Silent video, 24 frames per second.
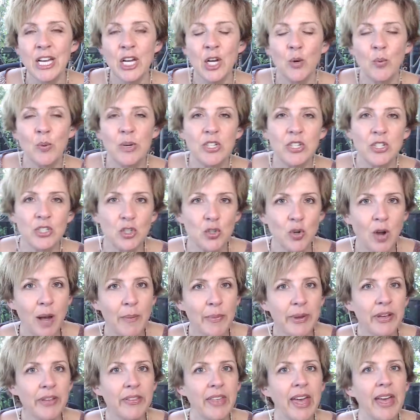which is
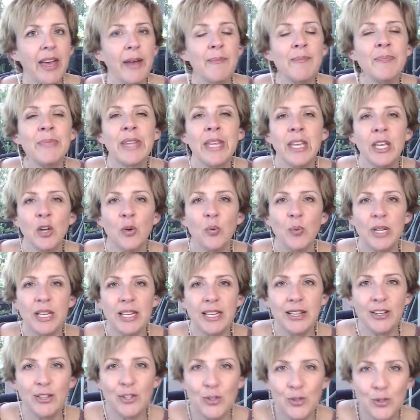trauma that
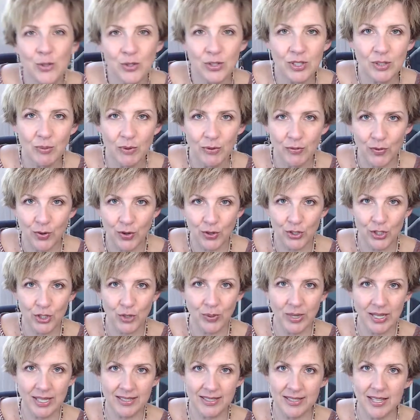we usually refer to
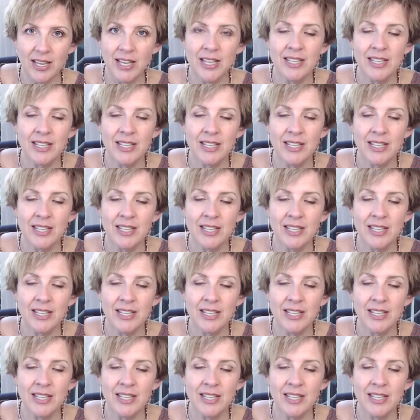as